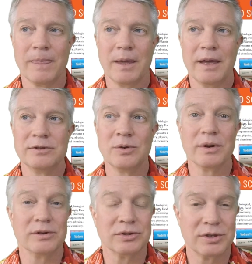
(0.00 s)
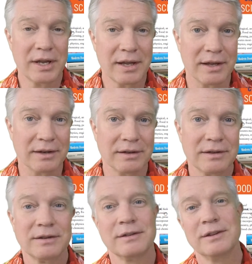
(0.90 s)
As you understand
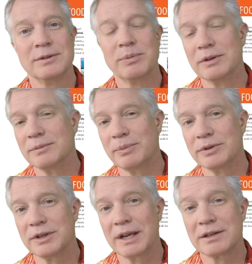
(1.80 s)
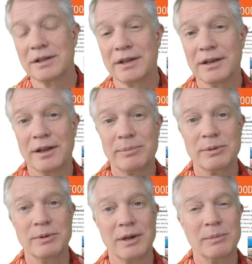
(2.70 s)
these principles, it actually can help
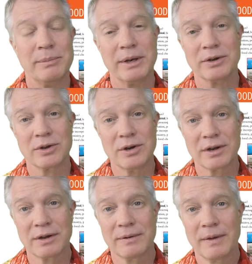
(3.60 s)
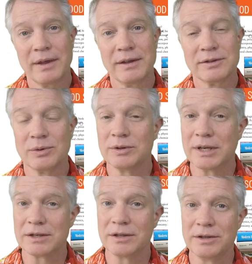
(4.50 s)
you become a better cook. So it's
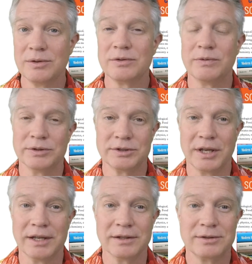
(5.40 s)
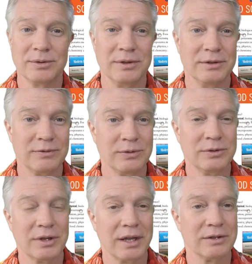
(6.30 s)
actually useful science. So these food
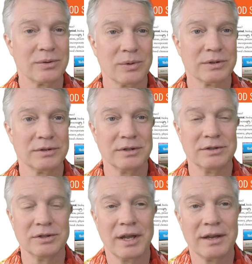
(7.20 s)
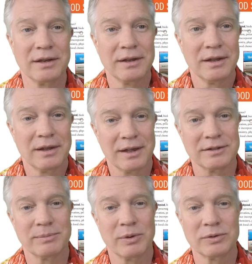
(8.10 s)
science courses that you take,
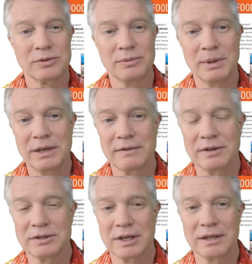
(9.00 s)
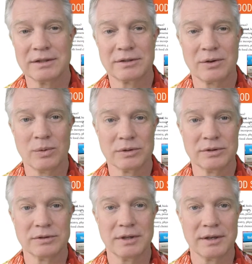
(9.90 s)
as opposed to many of the science
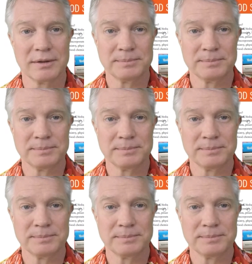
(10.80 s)
courses that